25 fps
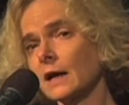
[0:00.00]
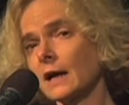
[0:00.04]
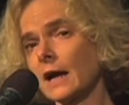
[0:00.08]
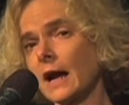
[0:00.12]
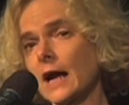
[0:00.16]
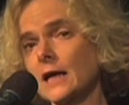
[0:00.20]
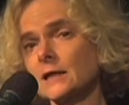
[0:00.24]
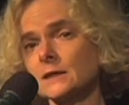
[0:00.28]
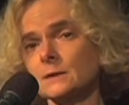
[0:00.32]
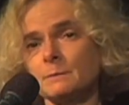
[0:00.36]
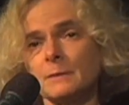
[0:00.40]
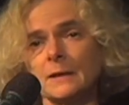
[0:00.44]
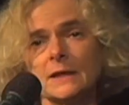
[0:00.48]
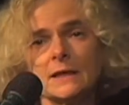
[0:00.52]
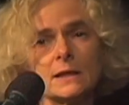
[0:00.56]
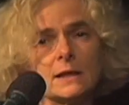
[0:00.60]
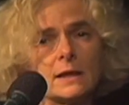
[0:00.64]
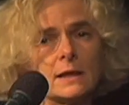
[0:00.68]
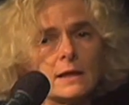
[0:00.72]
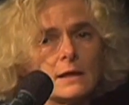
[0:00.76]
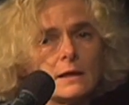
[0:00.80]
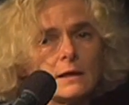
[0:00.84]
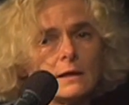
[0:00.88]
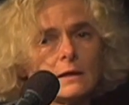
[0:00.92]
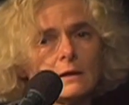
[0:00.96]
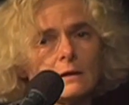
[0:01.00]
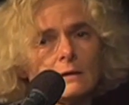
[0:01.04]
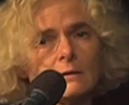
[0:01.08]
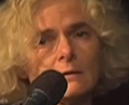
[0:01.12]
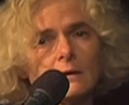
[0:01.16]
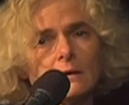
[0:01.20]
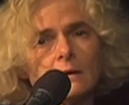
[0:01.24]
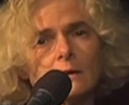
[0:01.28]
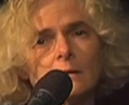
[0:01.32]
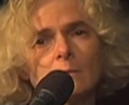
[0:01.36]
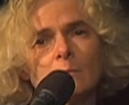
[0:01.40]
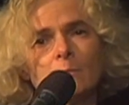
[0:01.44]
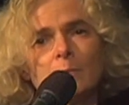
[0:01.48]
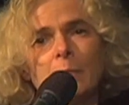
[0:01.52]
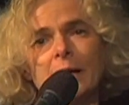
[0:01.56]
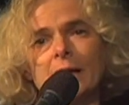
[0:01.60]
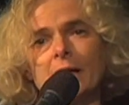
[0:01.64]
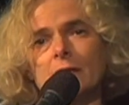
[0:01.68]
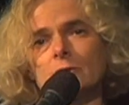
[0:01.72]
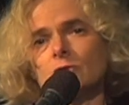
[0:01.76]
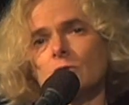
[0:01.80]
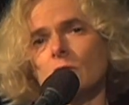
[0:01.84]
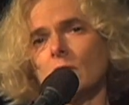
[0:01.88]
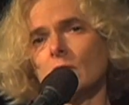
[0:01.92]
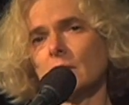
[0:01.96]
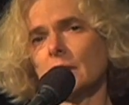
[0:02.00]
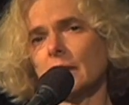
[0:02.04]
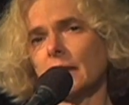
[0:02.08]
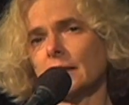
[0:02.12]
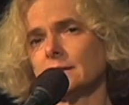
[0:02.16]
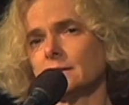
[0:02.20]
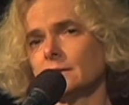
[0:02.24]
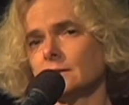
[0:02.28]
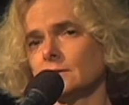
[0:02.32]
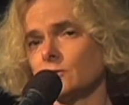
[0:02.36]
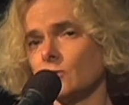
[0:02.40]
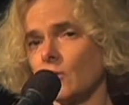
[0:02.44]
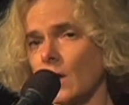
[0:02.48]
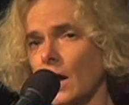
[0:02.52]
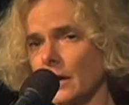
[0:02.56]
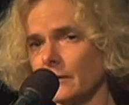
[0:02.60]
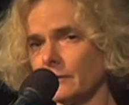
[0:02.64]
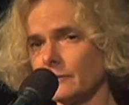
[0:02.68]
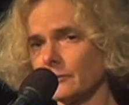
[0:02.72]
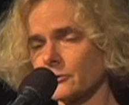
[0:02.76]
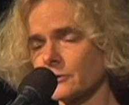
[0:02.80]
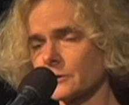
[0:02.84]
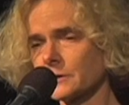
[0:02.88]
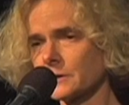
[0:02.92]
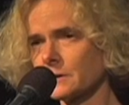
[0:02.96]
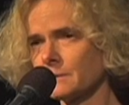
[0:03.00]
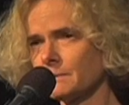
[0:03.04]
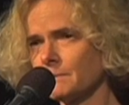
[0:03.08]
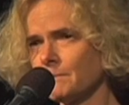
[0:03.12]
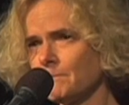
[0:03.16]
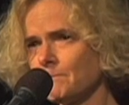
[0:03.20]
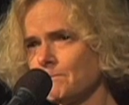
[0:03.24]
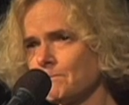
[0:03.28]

has been killed by a drunken drivers.